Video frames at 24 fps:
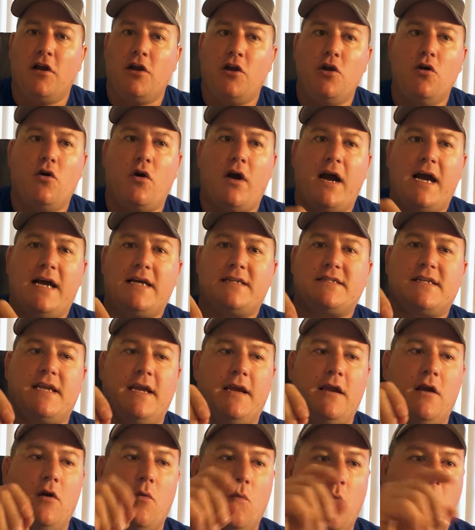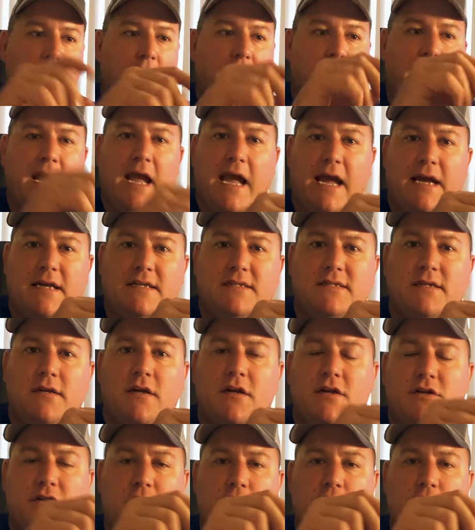You're asking one guest